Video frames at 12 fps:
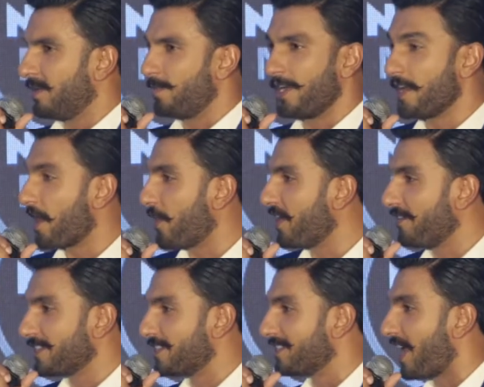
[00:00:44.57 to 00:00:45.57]
Been around
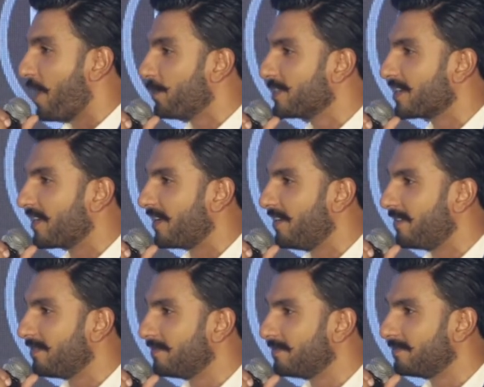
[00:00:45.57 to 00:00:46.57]
ever since I was a kid.
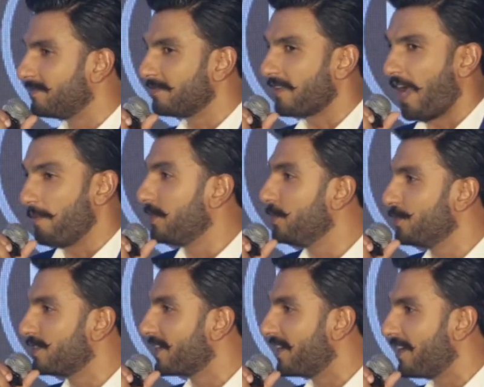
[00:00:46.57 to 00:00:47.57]
I've been
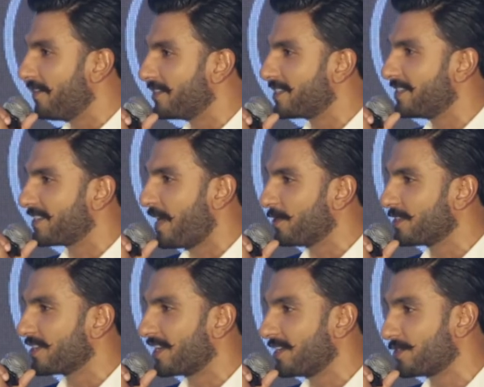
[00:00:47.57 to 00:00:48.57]
using it ever since I was
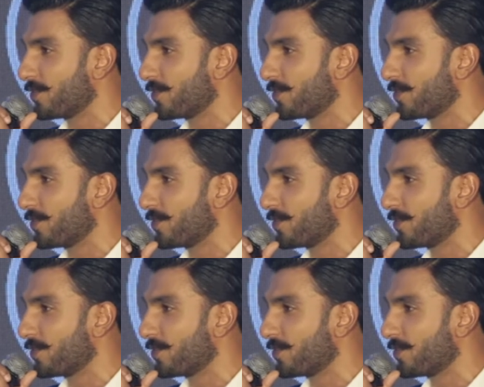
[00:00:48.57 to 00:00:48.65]
a kid.